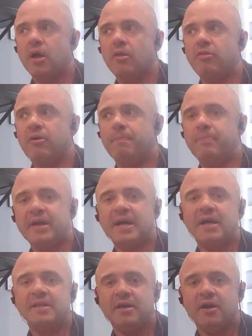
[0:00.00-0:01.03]
the big
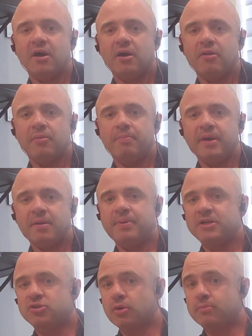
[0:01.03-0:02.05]
idea, the big
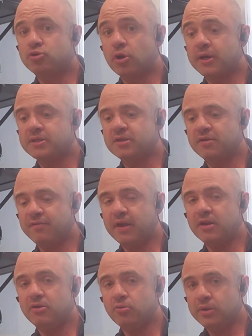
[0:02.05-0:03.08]
picture I'm trying to convey to
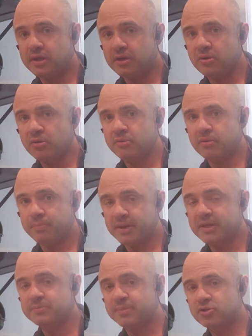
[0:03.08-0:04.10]
you here, the
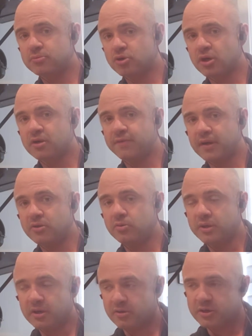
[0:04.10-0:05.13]
biggest picture I'm trying to convey to you
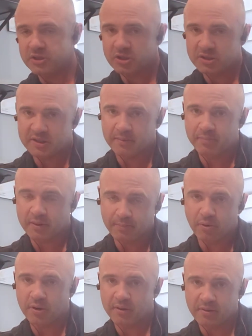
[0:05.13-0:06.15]
here is just simply
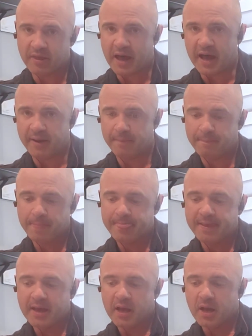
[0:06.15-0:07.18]
put that
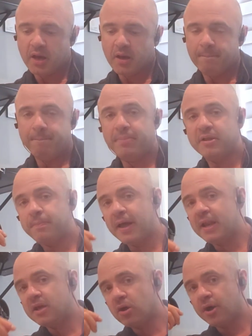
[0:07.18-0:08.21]

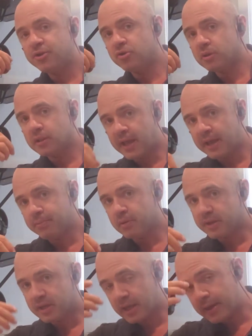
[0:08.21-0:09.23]
depending on your
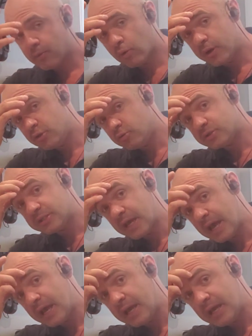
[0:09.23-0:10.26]
labeling and what you
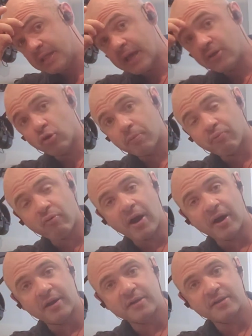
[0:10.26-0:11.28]
say that your
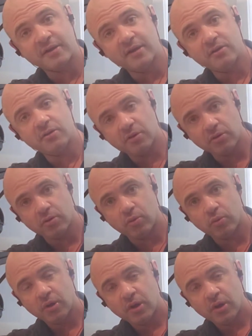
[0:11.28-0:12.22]
product can do,